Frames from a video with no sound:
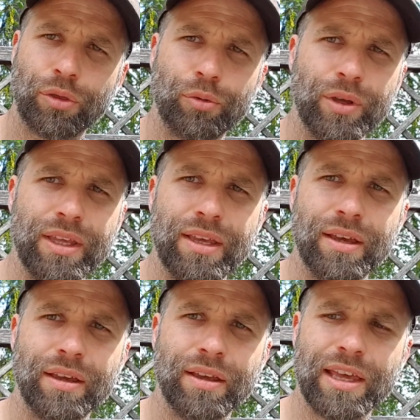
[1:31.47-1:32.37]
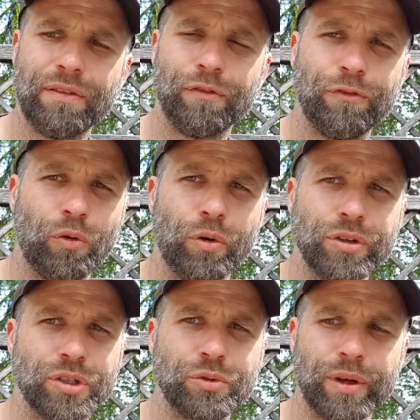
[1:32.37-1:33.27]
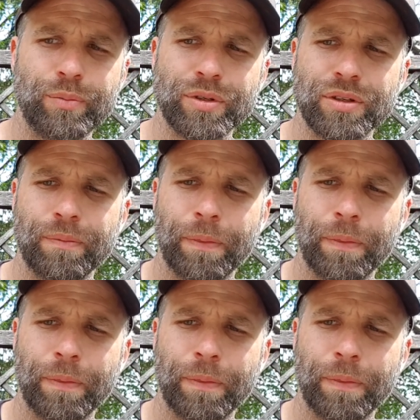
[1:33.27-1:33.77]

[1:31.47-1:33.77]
three even four strips